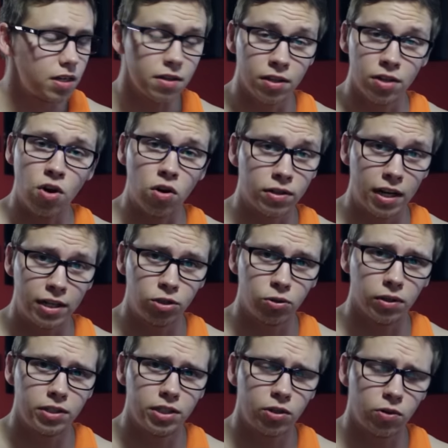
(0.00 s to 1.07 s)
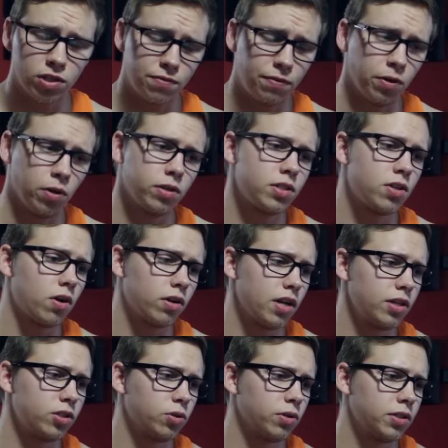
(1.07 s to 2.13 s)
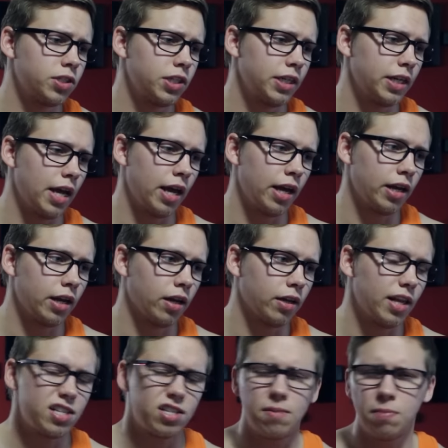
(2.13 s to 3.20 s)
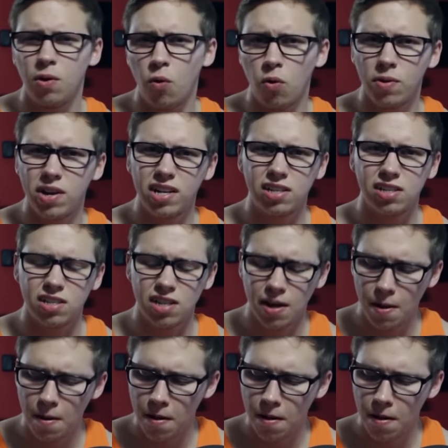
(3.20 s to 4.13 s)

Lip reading: the Dark Knight trilogy, Christopher Nolan's Dark Knight trilogy, and that's something where we can just,